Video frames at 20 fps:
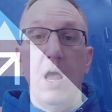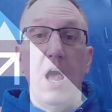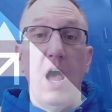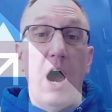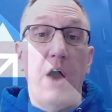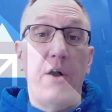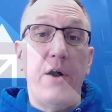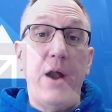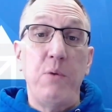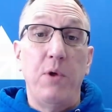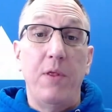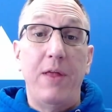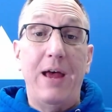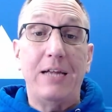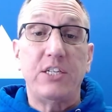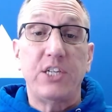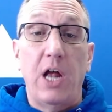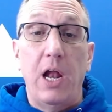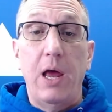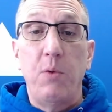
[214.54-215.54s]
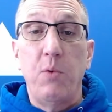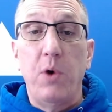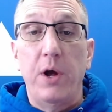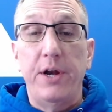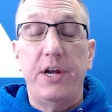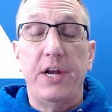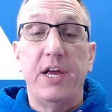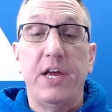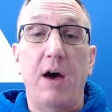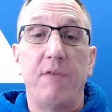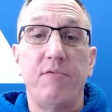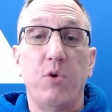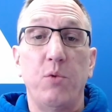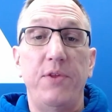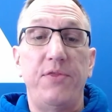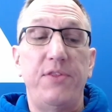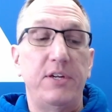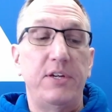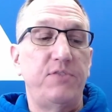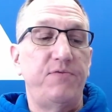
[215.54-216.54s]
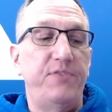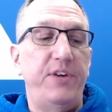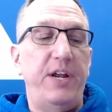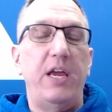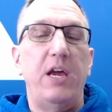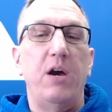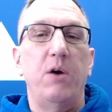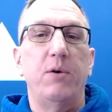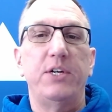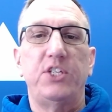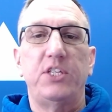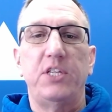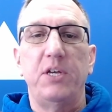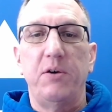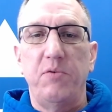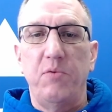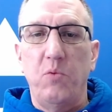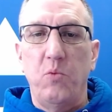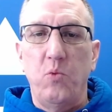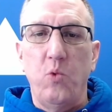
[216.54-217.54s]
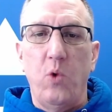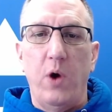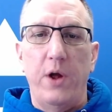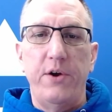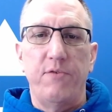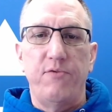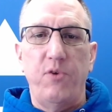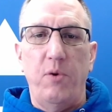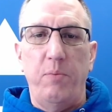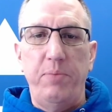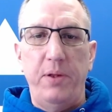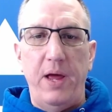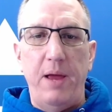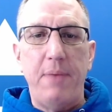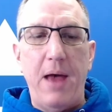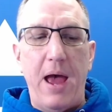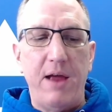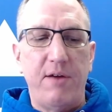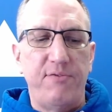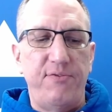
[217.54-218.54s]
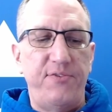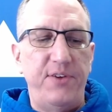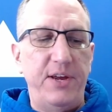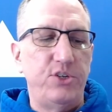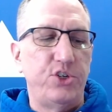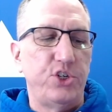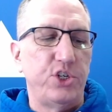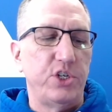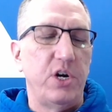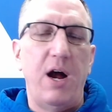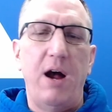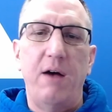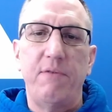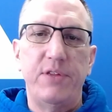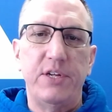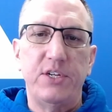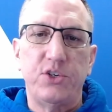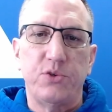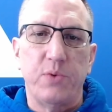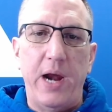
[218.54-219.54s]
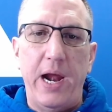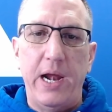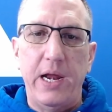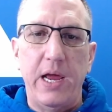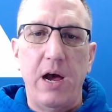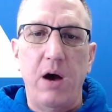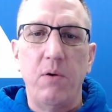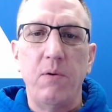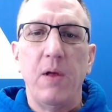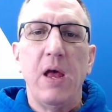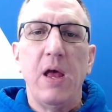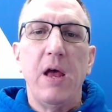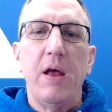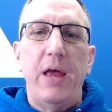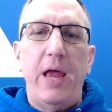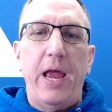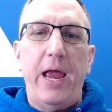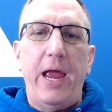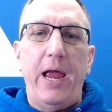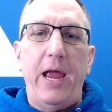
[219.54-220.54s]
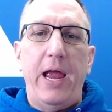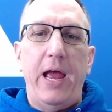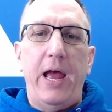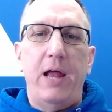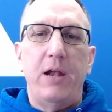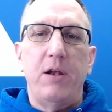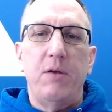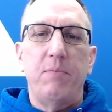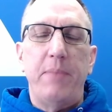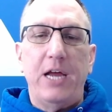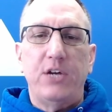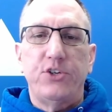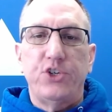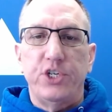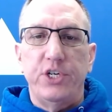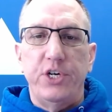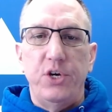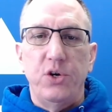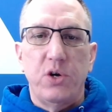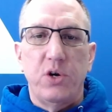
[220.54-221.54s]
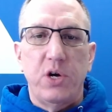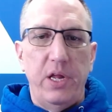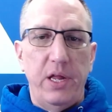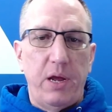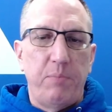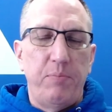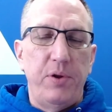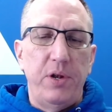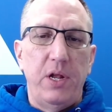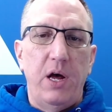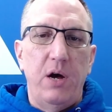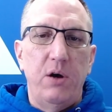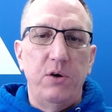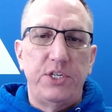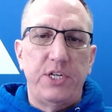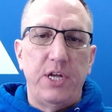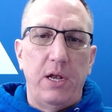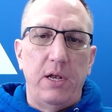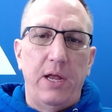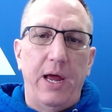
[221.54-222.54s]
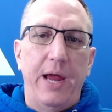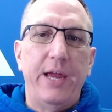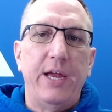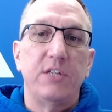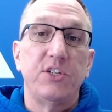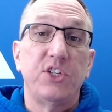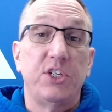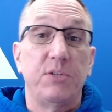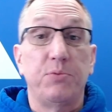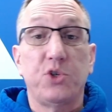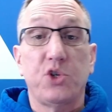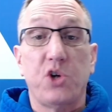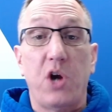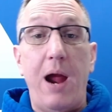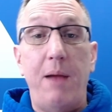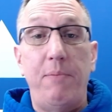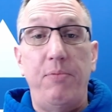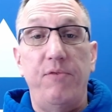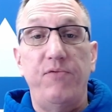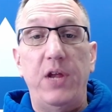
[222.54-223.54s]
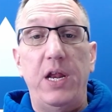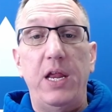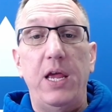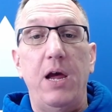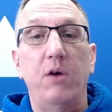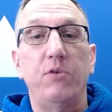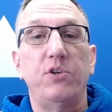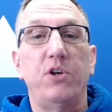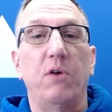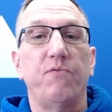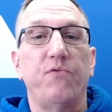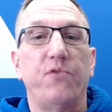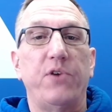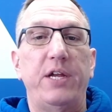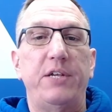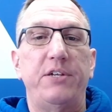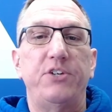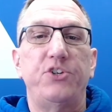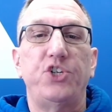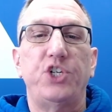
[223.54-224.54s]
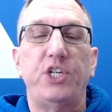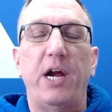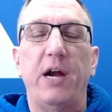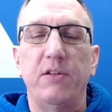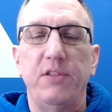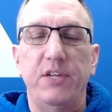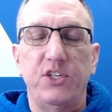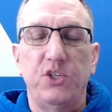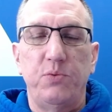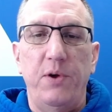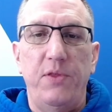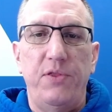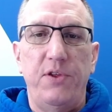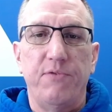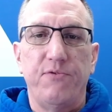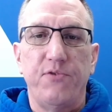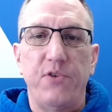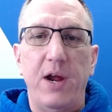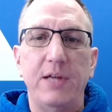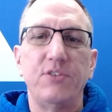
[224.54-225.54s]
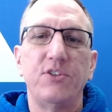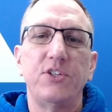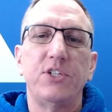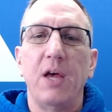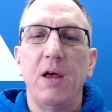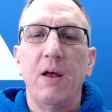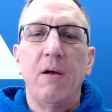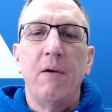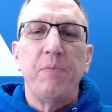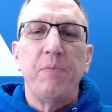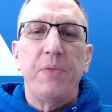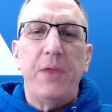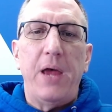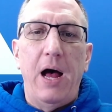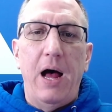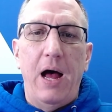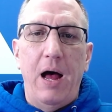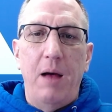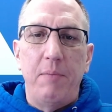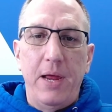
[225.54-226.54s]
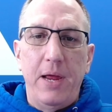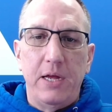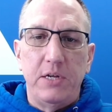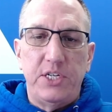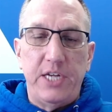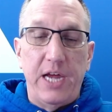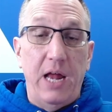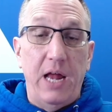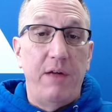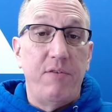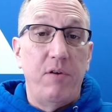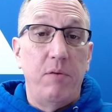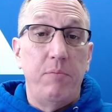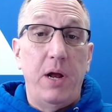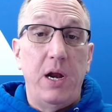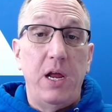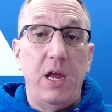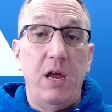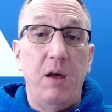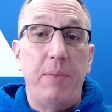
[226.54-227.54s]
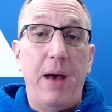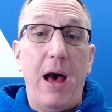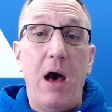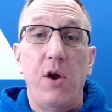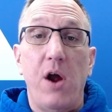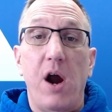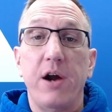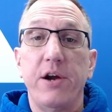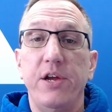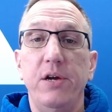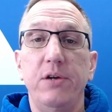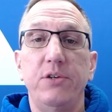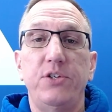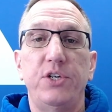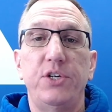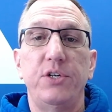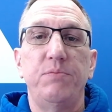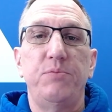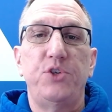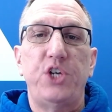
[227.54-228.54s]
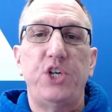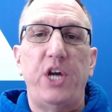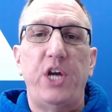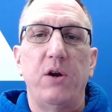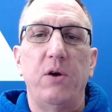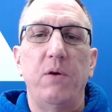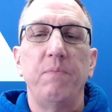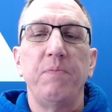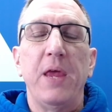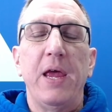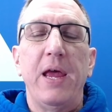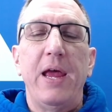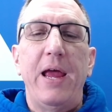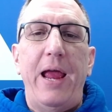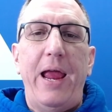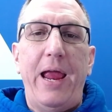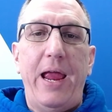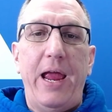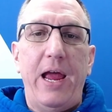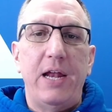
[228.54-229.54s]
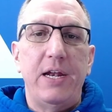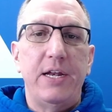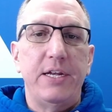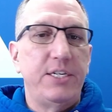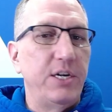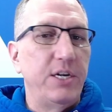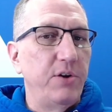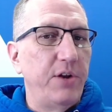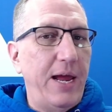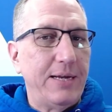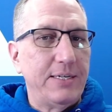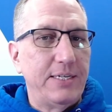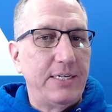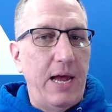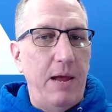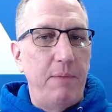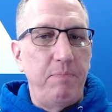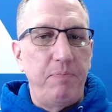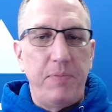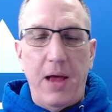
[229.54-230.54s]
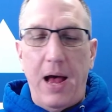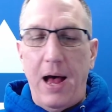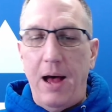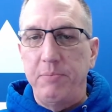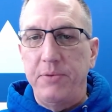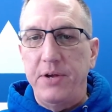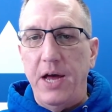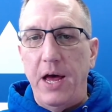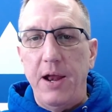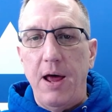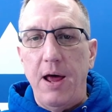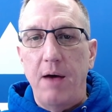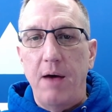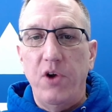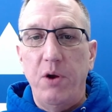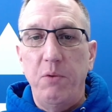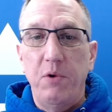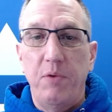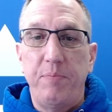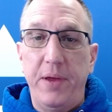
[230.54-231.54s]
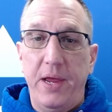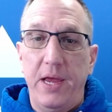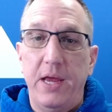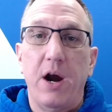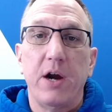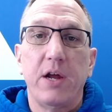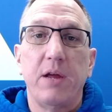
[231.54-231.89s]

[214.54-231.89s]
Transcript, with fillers: All right, well, that's all I wanted to cover with this video is the wonderful playback feature of this radio. And make sure you click below to like and subscribe the video. Don't forget to share this with your friends um, and tell everybody about our YouTube channel. And until next time, I'm Don Humphrey with P&R